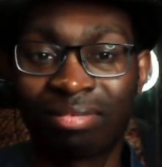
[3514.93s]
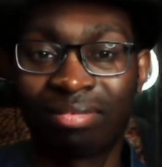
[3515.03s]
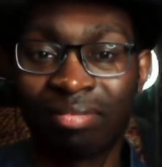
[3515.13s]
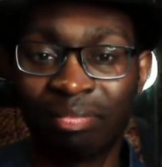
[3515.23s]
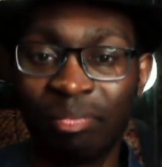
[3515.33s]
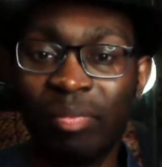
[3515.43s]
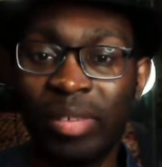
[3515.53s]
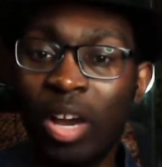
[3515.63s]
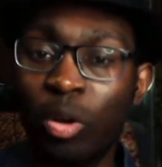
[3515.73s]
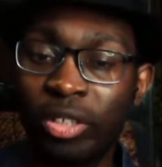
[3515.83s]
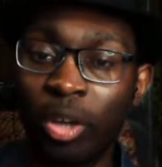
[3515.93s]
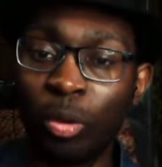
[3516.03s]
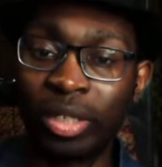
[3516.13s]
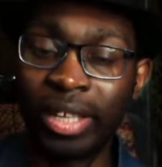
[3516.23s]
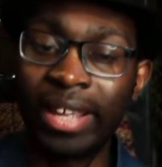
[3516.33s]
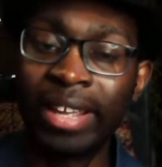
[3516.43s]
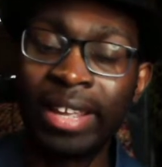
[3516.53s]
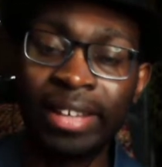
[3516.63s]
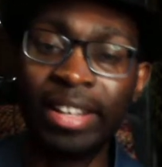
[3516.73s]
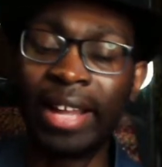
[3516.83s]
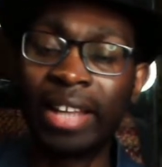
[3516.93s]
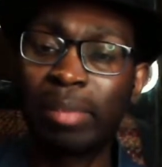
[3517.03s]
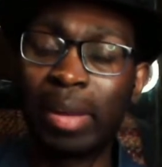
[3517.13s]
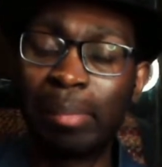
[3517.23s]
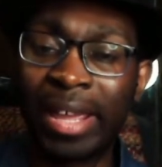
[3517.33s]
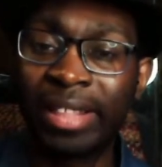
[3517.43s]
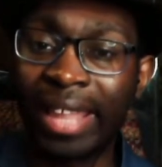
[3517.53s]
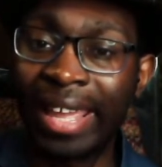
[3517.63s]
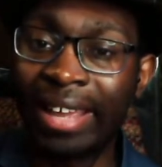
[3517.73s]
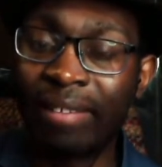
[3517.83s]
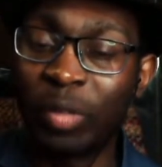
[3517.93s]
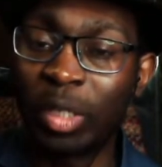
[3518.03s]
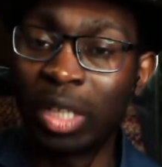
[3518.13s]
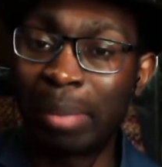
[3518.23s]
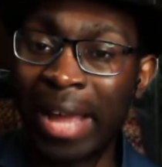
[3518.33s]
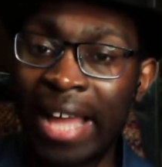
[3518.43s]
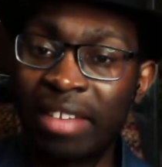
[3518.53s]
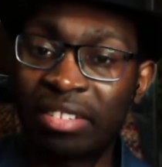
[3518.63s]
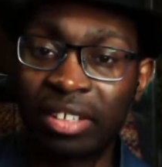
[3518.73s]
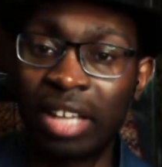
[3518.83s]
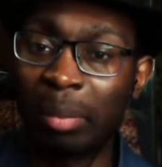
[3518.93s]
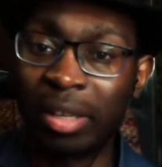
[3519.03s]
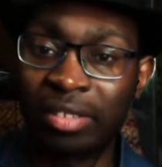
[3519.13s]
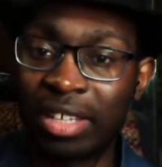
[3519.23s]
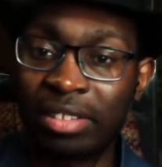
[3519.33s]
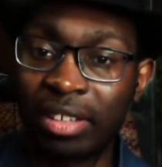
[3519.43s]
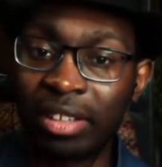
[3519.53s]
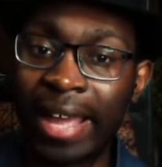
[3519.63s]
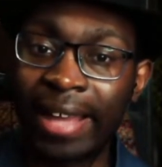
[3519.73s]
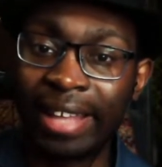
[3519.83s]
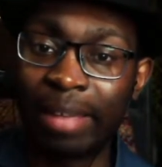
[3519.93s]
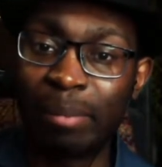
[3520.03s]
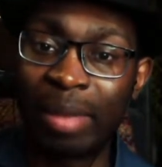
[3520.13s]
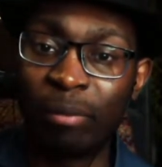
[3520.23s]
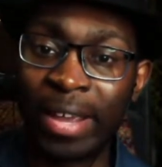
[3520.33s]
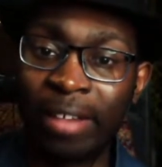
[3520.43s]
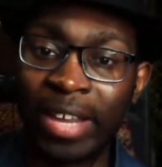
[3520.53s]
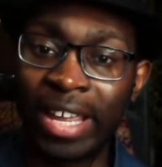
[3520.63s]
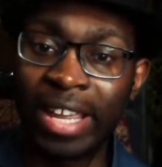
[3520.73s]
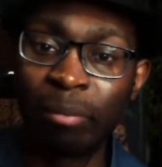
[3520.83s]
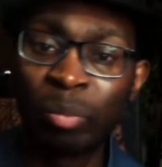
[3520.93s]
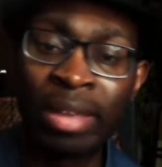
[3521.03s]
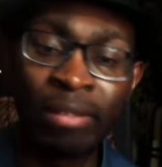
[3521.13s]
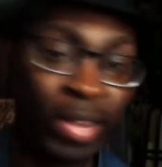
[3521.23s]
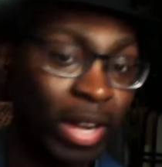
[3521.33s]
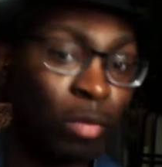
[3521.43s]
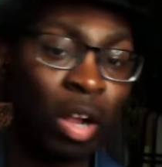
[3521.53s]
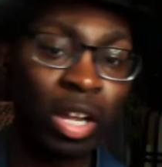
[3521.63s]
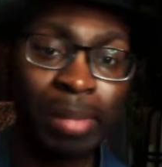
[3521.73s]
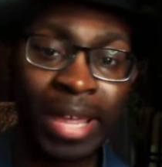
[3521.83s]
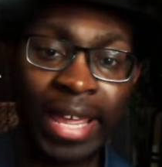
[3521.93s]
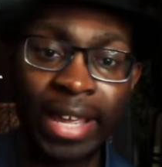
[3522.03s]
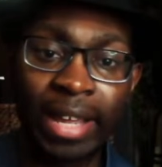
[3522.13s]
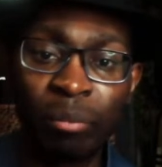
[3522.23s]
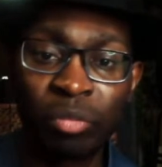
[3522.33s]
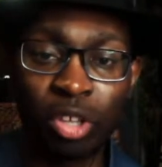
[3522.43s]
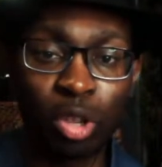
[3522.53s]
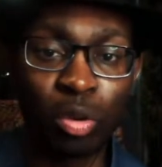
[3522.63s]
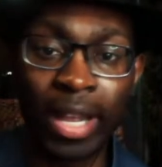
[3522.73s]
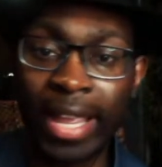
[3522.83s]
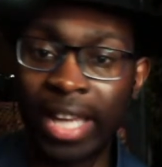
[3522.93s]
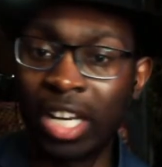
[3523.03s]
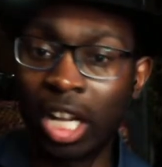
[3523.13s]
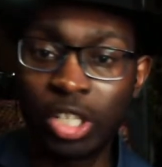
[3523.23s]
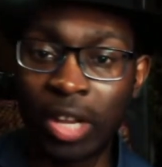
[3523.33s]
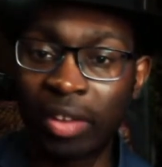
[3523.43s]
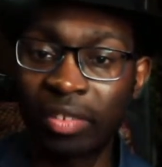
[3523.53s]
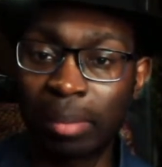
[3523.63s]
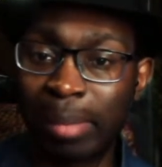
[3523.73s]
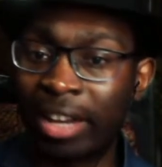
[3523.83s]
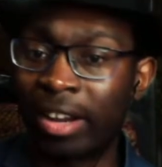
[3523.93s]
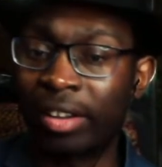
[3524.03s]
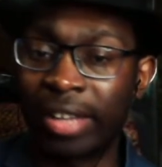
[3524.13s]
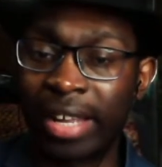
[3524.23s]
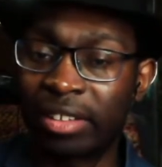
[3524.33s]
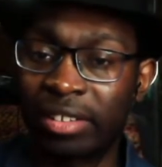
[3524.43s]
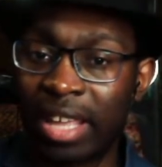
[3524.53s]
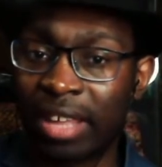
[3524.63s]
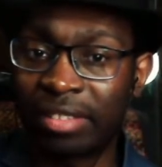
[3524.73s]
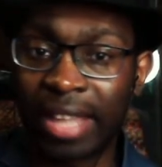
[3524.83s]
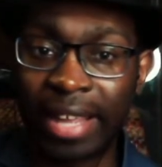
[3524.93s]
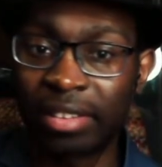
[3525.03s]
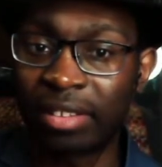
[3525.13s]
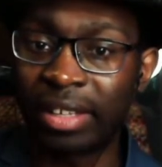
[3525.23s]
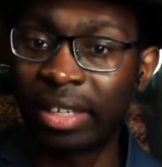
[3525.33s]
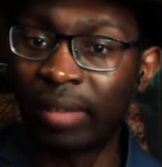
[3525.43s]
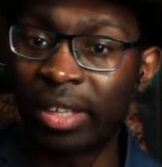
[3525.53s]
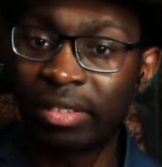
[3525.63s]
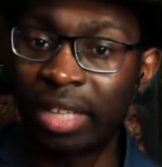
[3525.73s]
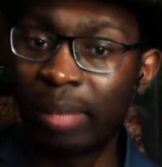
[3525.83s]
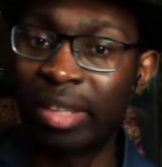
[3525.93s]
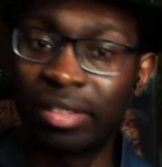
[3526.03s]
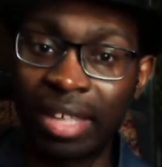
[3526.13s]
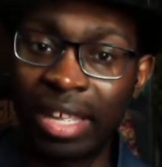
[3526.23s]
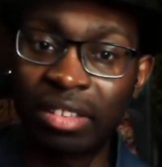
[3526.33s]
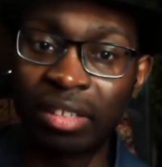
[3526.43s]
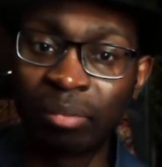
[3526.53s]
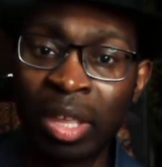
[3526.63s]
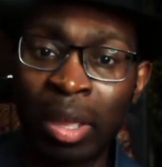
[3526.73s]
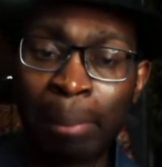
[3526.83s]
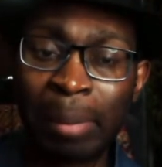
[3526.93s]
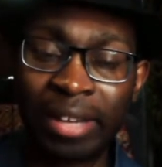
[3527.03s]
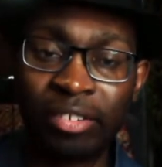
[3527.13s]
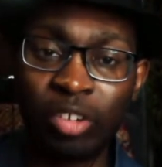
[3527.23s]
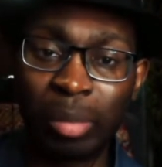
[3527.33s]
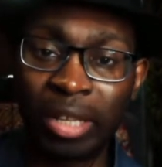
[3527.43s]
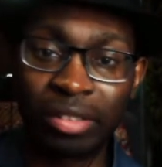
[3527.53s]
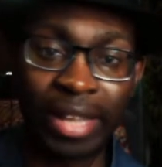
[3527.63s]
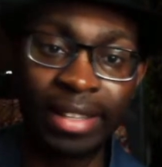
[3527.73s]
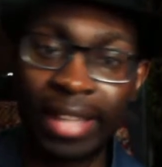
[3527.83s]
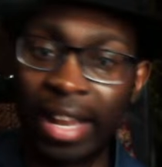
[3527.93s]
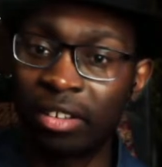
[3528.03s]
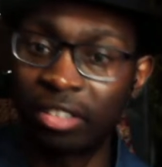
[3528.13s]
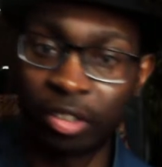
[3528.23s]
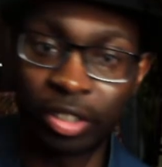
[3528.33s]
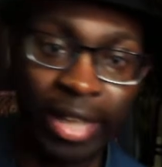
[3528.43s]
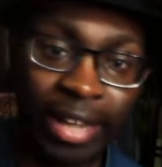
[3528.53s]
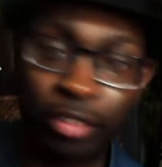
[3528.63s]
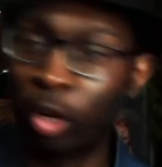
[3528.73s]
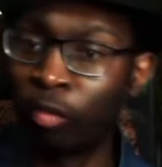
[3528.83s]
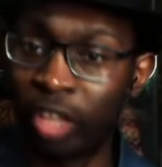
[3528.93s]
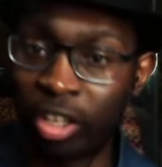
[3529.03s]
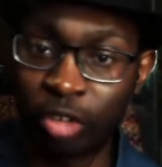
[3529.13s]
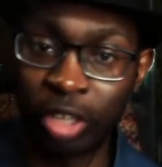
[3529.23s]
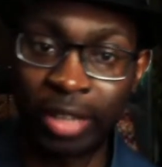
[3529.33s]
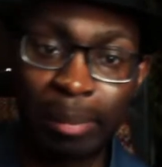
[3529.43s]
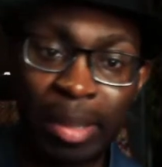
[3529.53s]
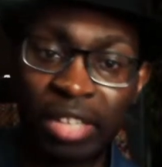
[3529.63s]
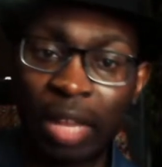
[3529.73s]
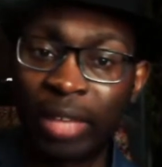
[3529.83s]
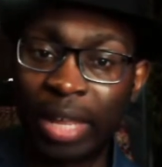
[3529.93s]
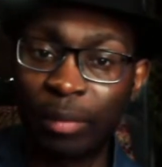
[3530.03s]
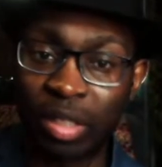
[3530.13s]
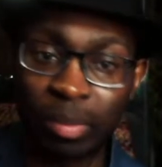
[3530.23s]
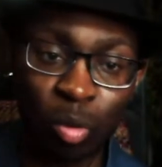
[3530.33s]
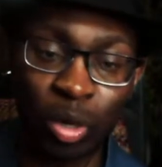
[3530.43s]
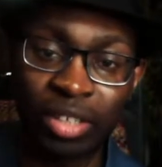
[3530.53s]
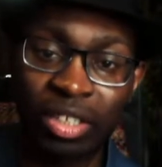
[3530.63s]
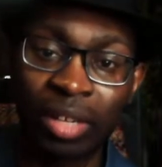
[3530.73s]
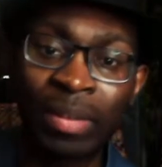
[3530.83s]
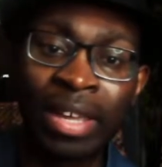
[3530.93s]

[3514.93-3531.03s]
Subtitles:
Oh, totally. No, that's been a big thing for the past couple of seasons. They've been very, very welcoming to, again, not just the bigger outlets, the TSNs, the CTVs, the CBCs, but to places like the Elks Herd, like Turf District, like myself with Avery Sports.